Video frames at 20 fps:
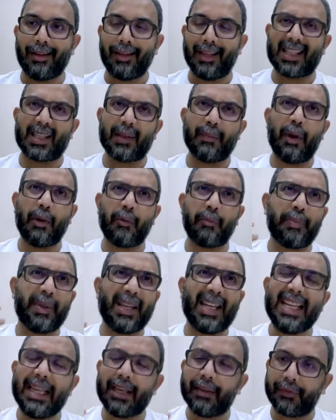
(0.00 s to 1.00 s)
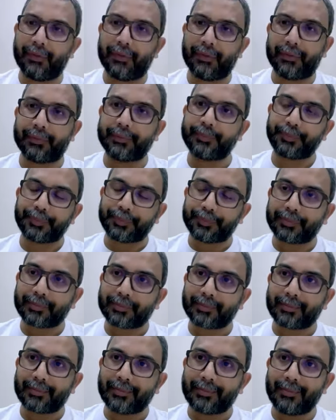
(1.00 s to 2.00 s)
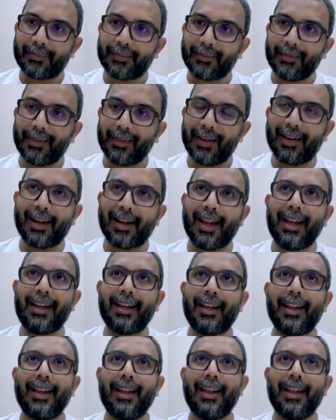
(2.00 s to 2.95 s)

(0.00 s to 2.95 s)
It's about belief. Alright?